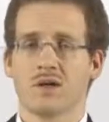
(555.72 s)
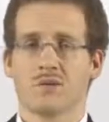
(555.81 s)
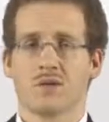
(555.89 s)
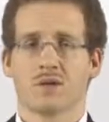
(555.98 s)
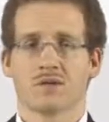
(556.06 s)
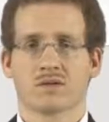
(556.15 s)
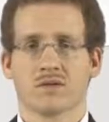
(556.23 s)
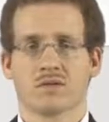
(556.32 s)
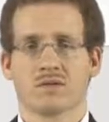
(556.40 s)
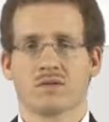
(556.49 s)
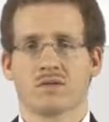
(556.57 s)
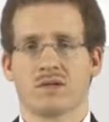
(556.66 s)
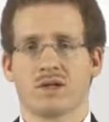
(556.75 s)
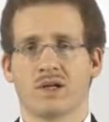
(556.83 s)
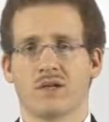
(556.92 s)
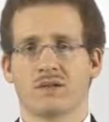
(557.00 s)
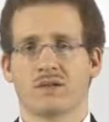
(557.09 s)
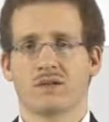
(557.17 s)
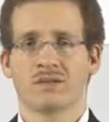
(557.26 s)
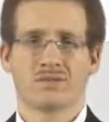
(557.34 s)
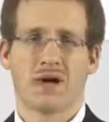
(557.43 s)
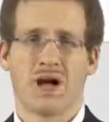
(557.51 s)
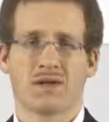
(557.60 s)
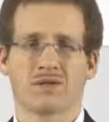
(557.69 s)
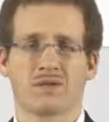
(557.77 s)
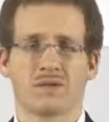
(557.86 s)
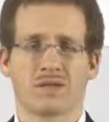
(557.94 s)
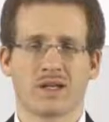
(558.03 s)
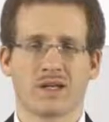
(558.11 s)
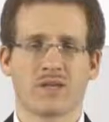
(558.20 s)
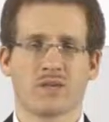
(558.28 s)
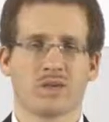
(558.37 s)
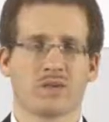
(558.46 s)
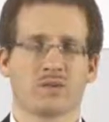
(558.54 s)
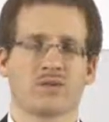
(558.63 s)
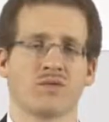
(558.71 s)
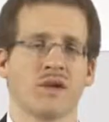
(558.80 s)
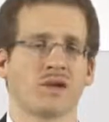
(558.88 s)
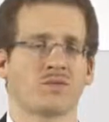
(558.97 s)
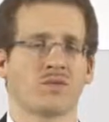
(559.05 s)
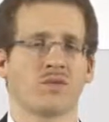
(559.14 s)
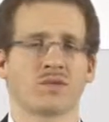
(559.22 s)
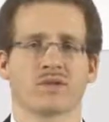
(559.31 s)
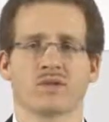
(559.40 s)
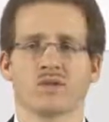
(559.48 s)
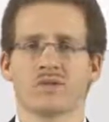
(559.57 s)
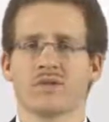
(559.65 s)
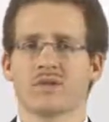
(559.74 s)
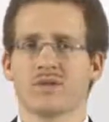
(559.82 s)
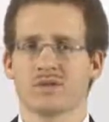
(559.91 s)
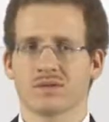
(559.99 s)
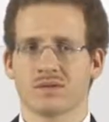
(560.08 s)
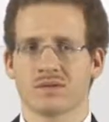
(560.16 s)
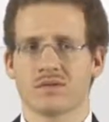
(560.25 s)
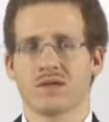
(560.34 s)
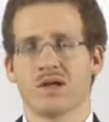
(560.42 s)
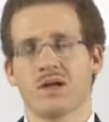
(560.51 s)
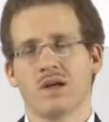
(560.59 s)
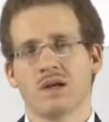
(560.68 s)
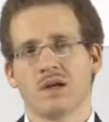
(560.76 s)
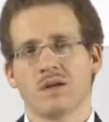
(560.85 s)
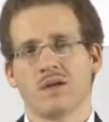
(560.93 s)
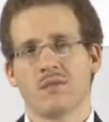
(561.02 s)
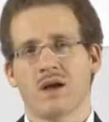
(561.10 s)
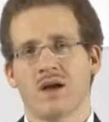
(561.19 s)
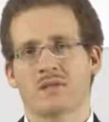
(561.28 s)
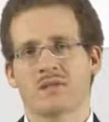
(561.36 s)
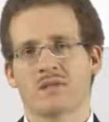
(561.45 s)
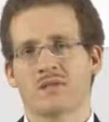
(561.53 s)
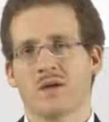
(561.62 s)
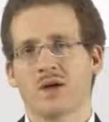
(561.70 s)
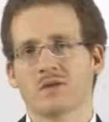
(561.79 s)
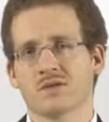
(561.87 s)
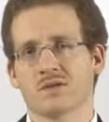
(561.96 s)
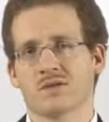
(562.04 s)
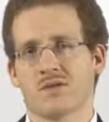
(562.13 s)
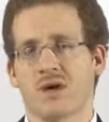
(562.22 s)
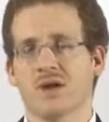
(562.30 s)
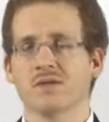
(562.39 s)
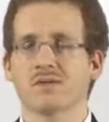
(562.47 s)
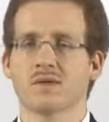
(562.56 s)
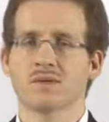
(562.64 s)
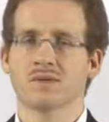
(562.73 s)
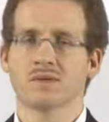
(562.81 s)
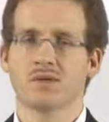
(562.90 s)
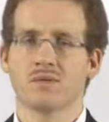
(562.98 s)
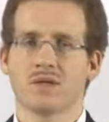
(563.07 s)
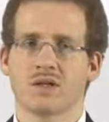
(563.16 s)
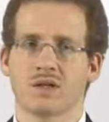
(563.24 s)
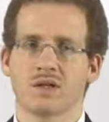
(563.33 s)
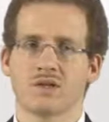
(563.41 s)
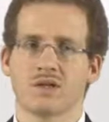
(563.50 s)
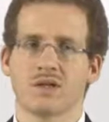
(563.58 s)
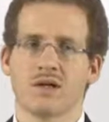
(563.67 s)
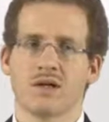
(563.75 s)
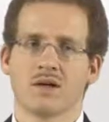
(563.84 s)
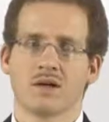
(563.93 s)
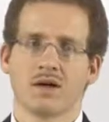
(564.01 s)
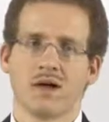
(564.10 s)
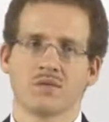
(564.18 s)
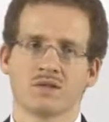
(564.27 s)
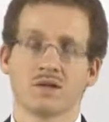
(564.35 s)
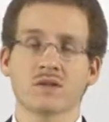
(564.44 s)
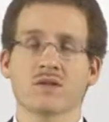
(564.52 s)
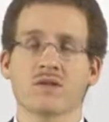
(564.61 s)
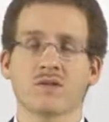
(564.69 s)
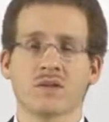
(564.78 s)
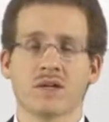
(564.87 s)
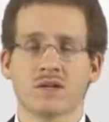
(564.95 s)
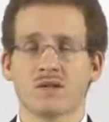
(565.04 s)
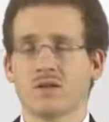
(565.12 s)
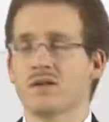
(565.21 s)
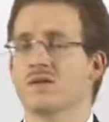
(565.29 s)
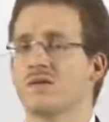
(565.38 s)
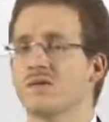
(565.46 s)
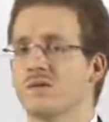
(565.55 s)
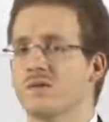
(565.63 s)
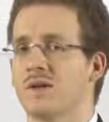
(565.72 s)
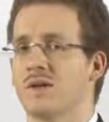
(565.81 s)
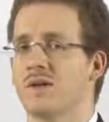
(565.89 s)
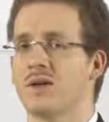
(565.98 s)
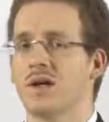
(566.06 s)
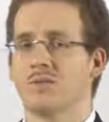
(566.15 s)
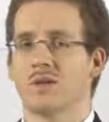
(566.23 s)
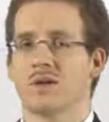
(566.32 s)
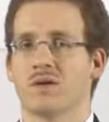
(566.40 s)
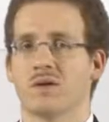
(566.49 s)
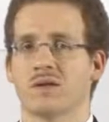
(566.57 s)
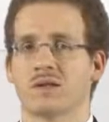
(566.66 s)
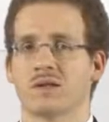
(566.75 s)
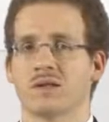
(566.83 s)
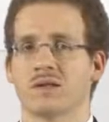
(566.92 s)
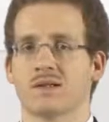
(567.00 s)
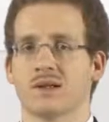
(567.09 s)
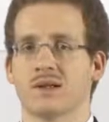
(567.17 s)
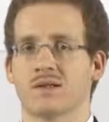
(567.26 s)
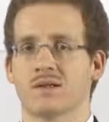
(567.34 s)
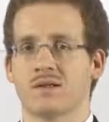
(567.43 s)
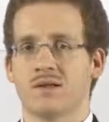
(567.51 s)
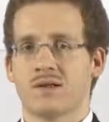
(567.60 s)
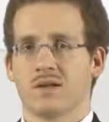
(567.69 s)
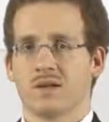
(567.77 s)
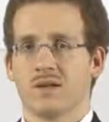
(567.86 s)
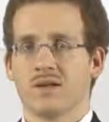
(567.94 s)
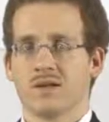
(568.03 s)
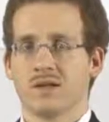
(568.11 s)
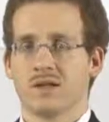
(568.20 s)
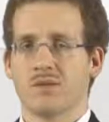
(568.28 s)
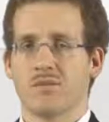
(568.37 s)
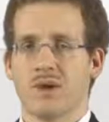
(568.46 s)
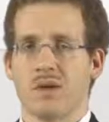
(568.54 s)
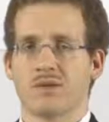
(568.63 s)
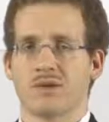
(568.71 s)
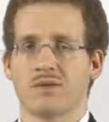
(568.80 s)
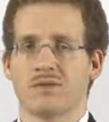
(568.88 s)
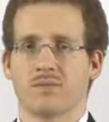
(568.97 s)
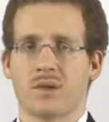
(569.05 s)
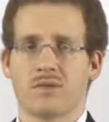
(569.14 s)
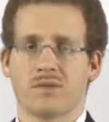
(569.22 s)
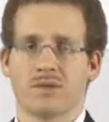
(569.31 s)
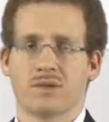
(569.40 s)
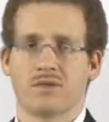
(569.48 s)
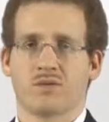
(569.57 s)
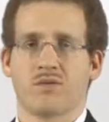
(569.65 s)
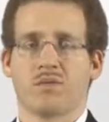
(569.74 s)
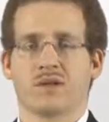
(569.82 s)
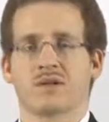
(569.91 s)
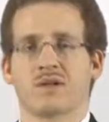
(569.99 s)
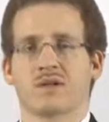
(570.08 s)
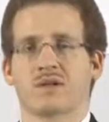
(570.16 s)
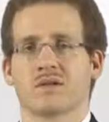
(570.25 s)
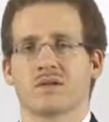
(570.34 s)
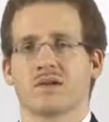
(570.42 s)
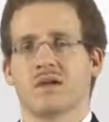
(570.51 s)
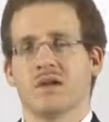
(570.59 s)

because global communication is hard to scale when you want to add more execution resources. You may have structured or unstructured communication. Structured communication is a good thing because this is easily mappable to a particular